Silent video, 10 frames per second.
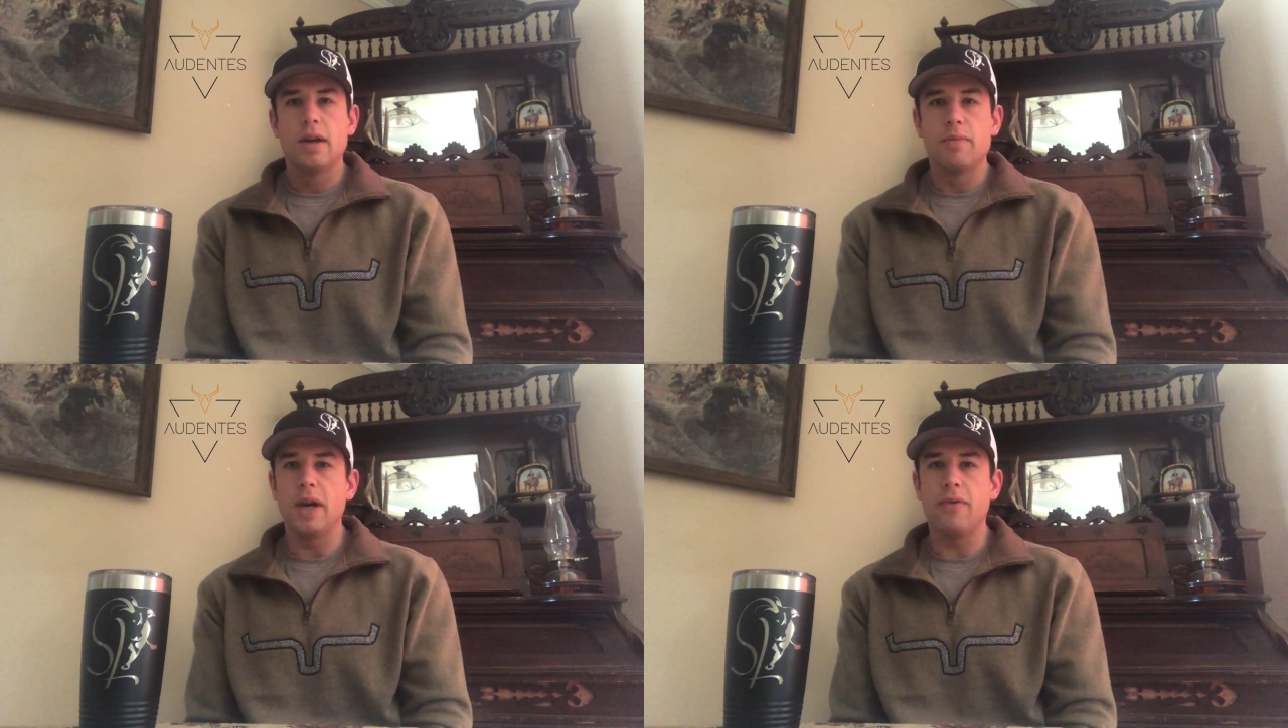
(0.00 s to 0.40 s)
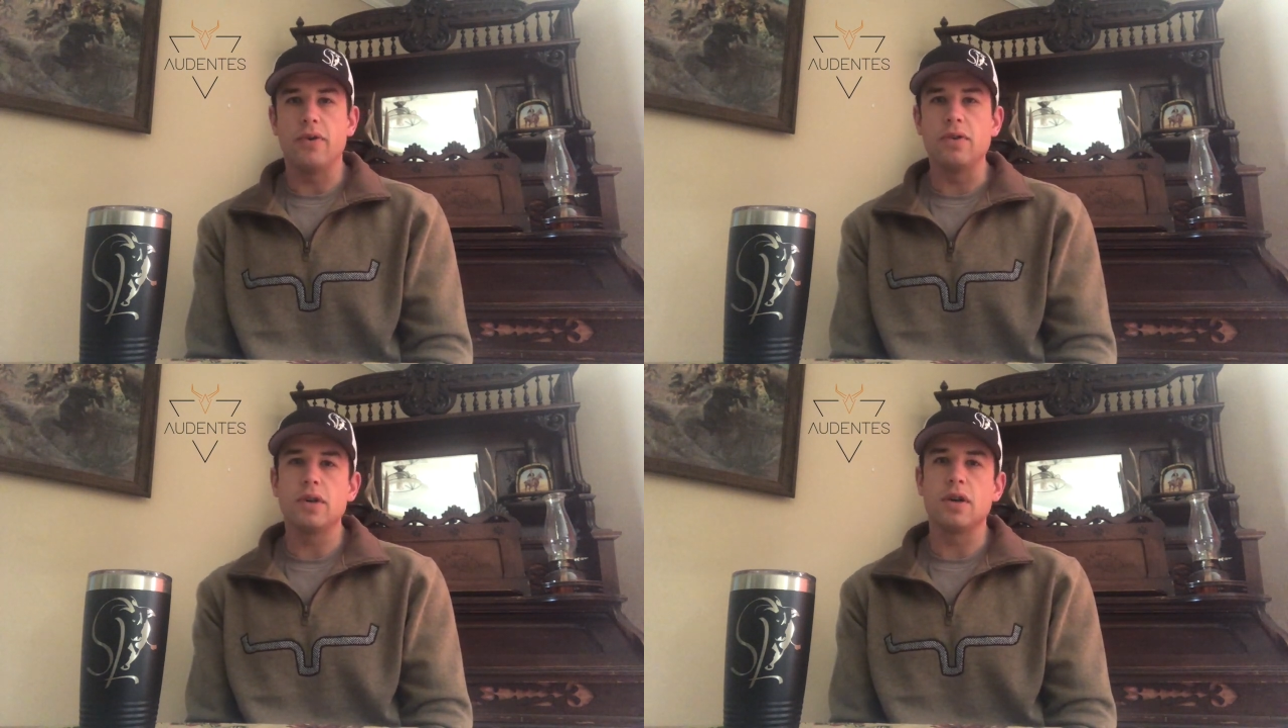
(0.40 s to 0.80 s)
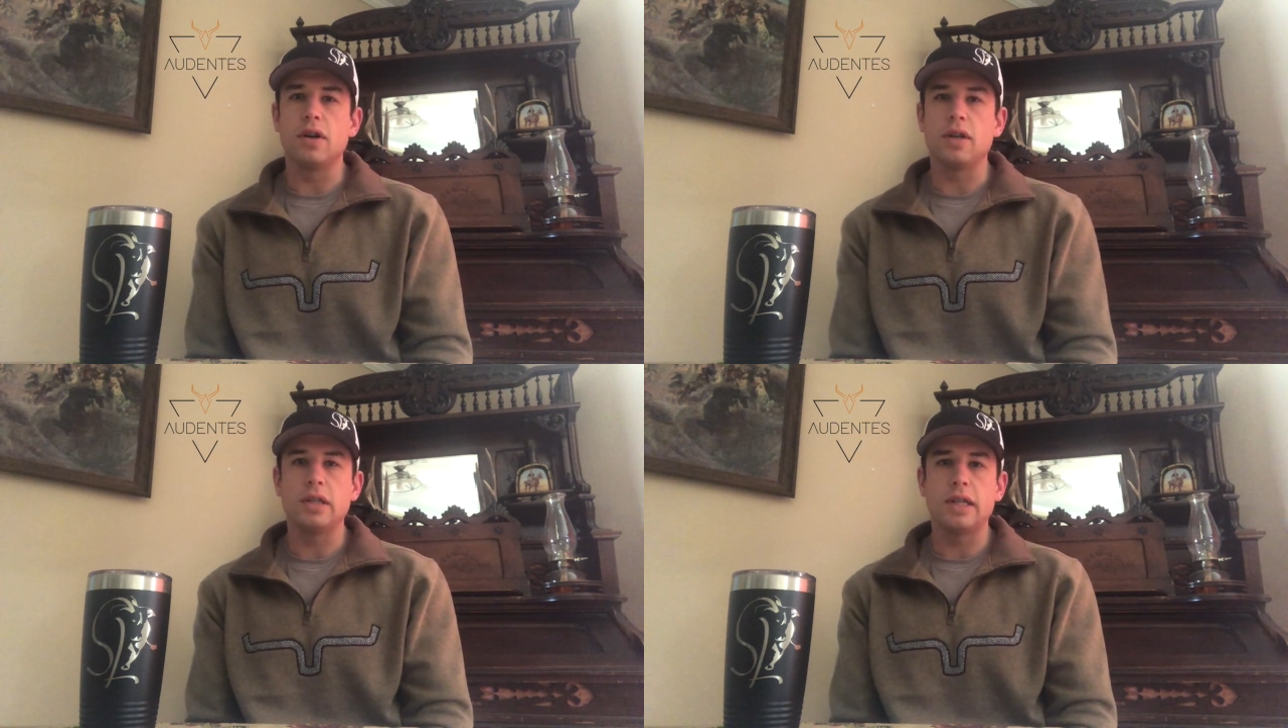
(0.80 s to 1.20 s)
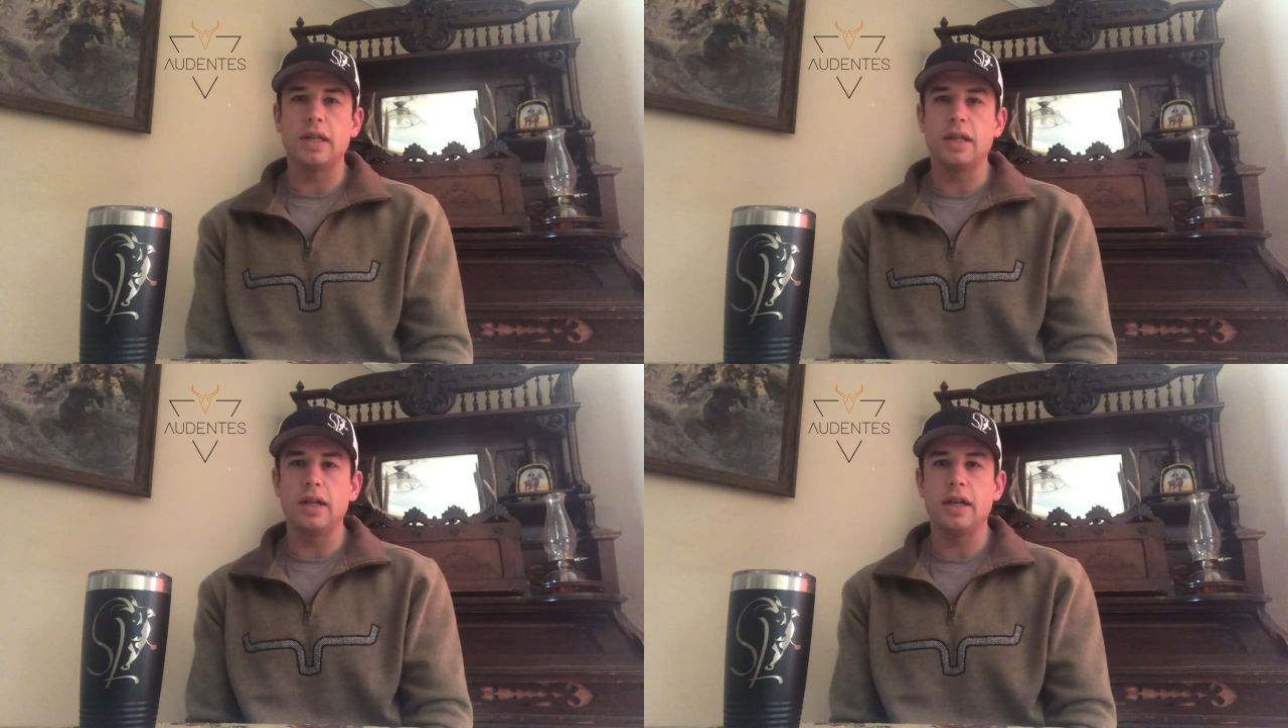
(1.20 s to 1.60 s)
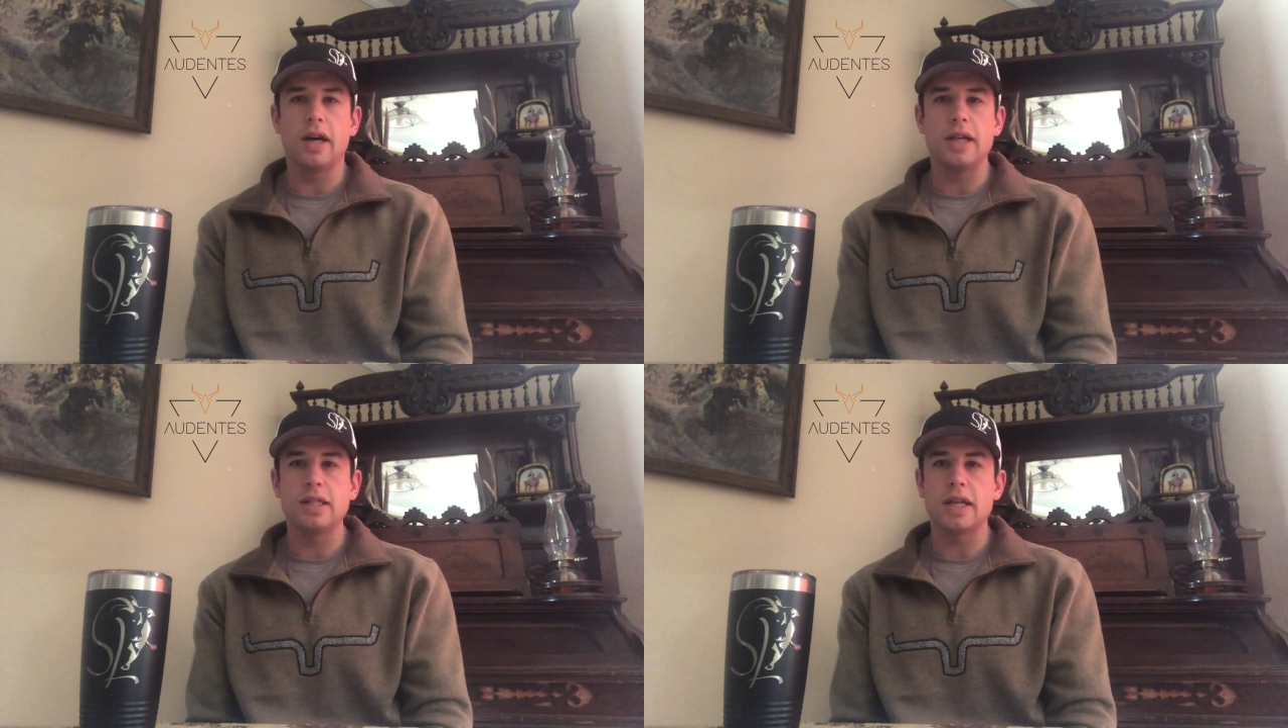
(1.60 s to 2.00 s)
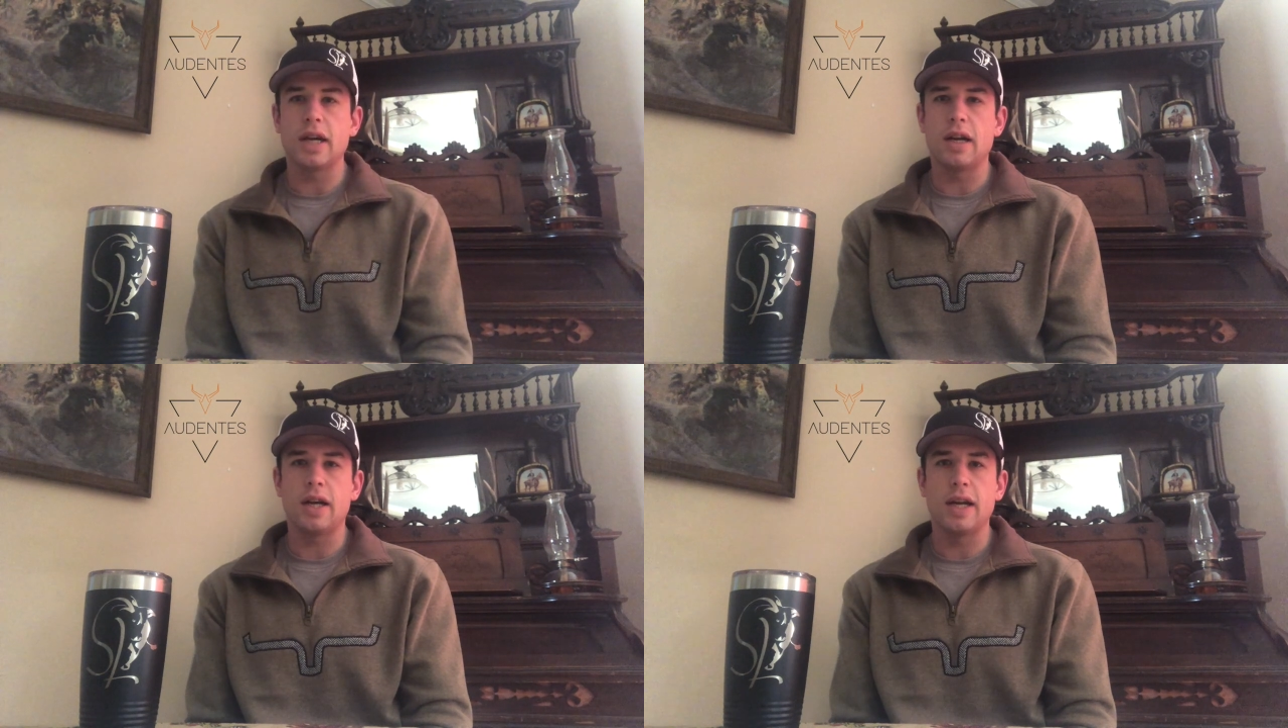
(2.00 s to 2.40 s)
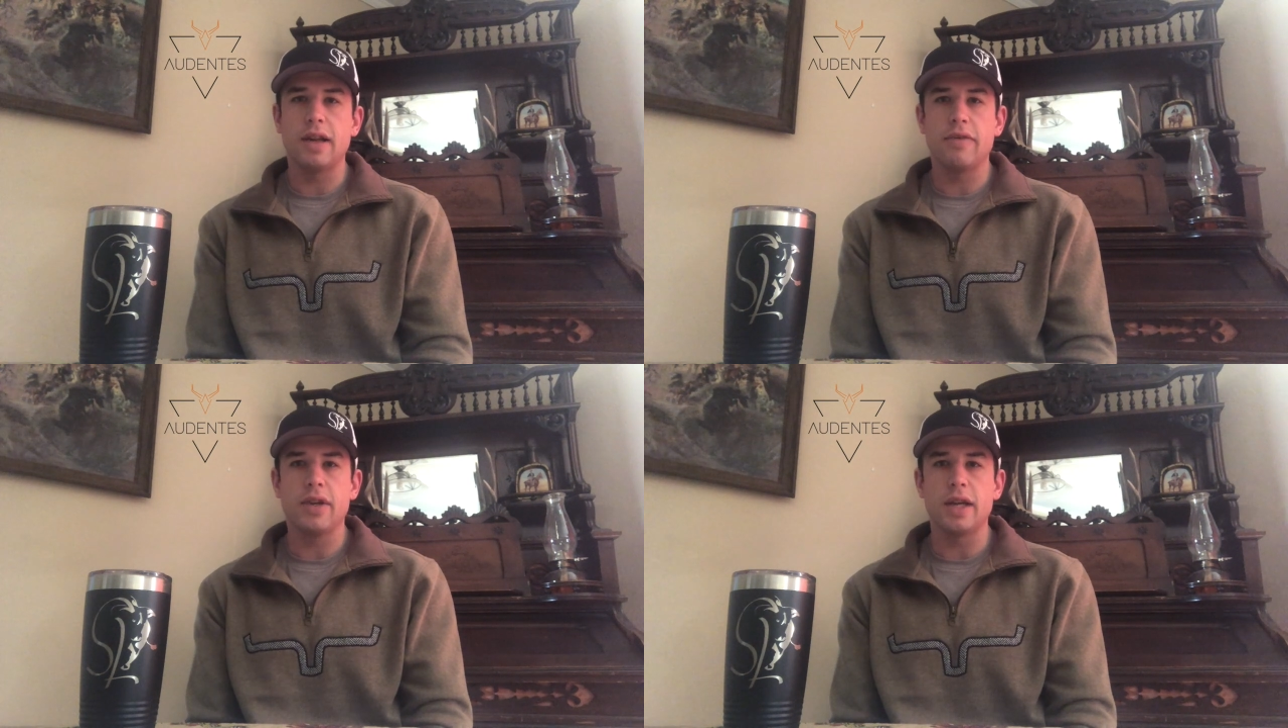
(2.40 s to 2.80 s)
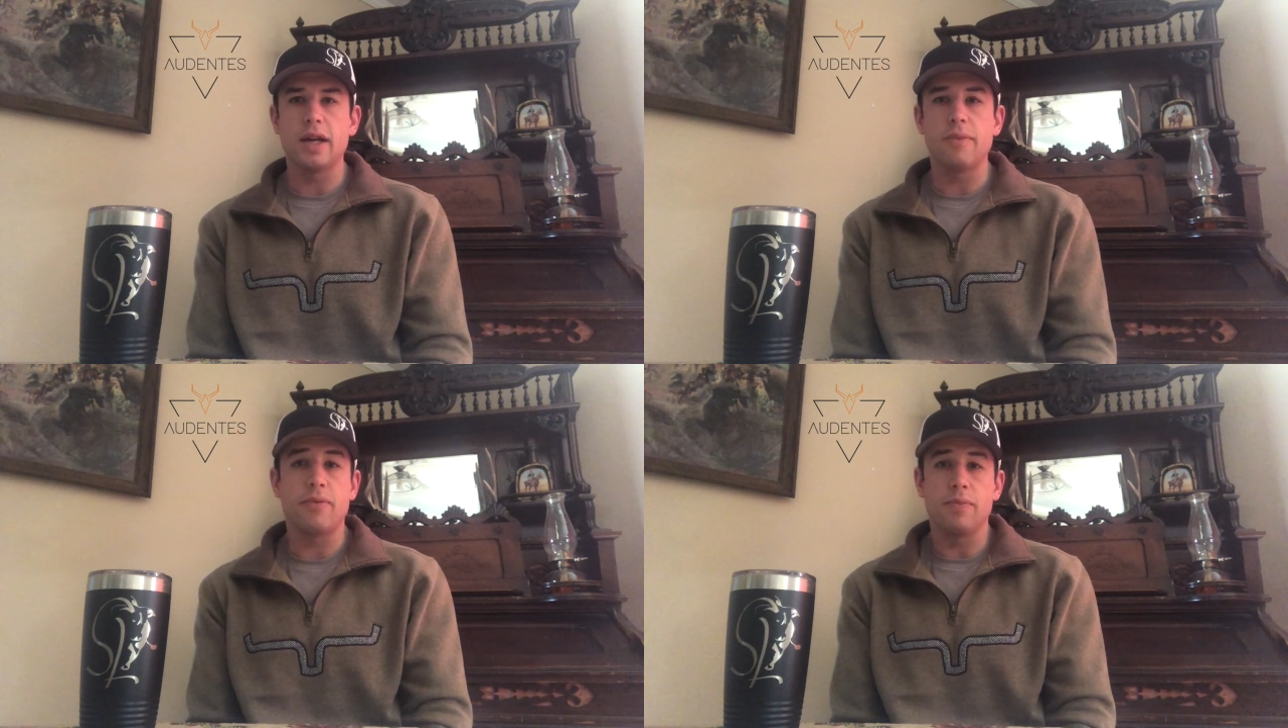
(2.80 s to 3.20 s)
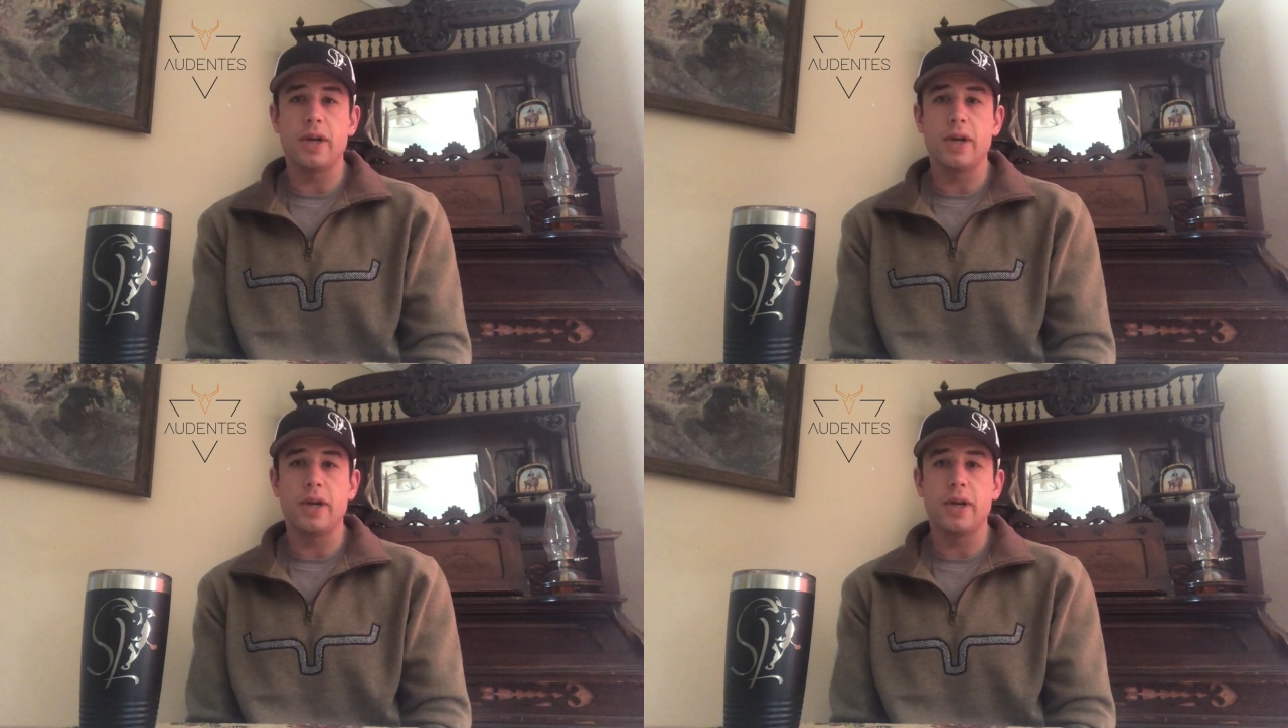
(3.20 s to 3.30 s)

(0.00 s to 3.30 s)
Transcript: Made a phone call, and then God just kind of lined everything up from